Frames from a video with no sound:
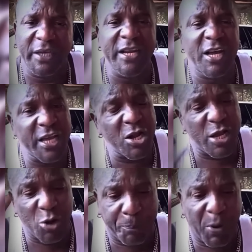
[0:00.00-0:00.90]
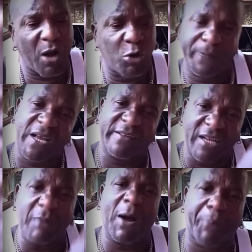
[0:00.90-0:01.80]
In a park up since
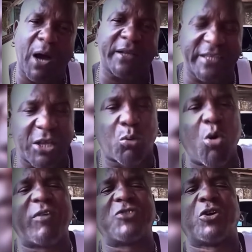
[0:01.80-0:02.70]
Labour Party take over